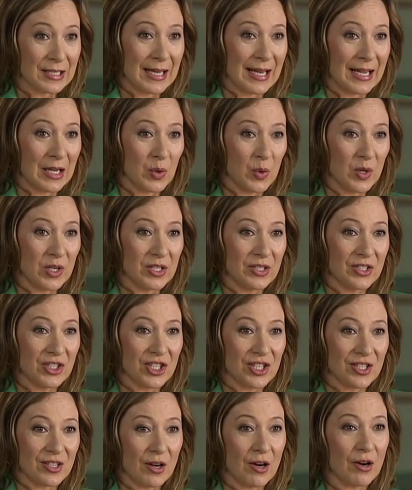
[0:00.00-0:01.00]

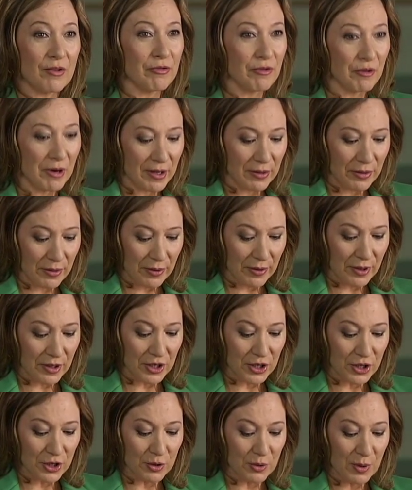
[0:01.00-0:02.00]
language, I've read
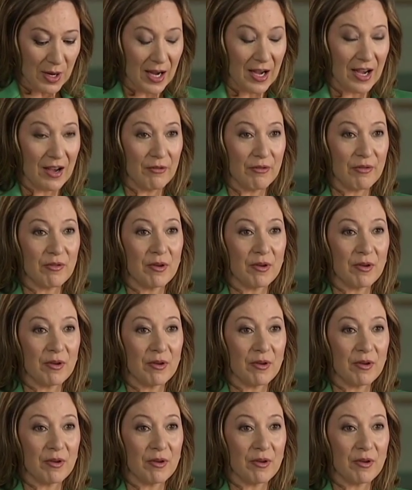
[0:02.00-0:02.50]
that you have